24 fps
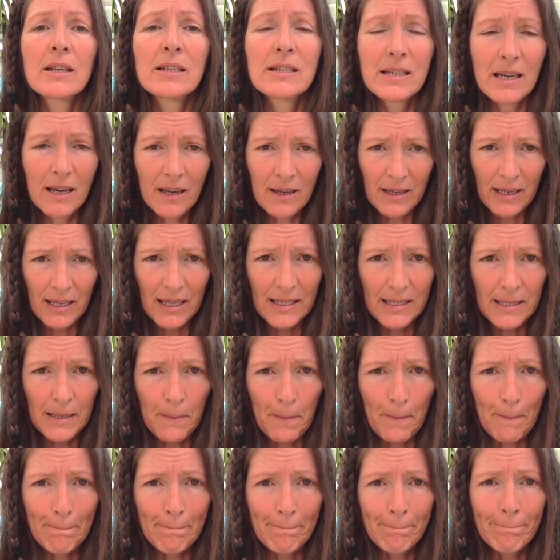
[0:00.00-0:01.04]
died
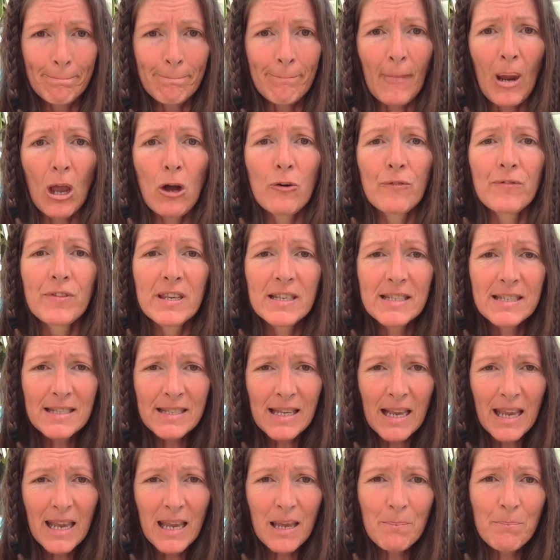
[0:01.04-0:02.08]
of the
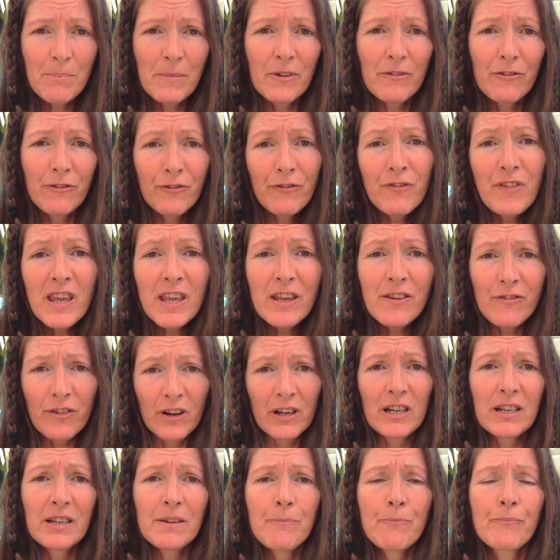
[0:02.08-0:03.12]
same
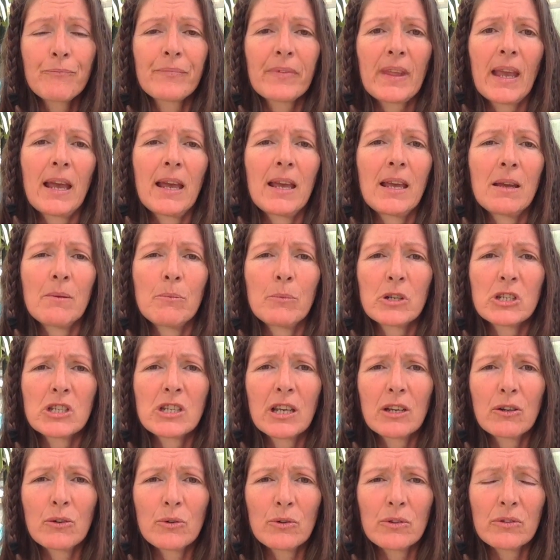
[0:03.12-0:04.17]
fever, which they
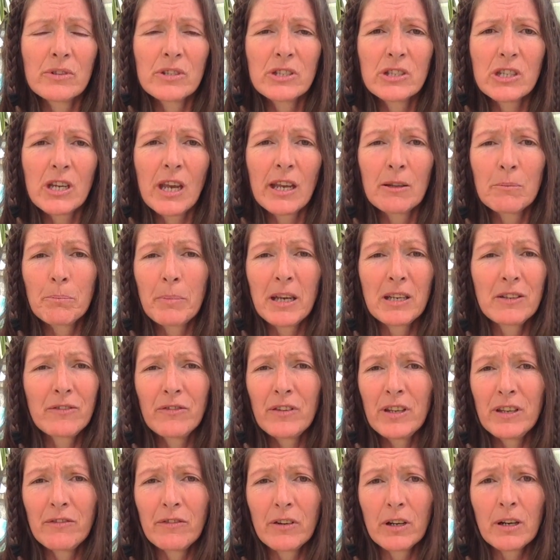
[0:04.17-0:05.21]
called childbed
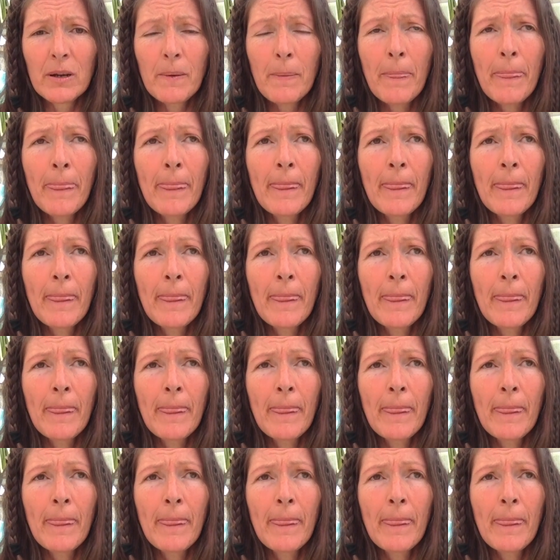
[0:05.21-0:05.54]
fever,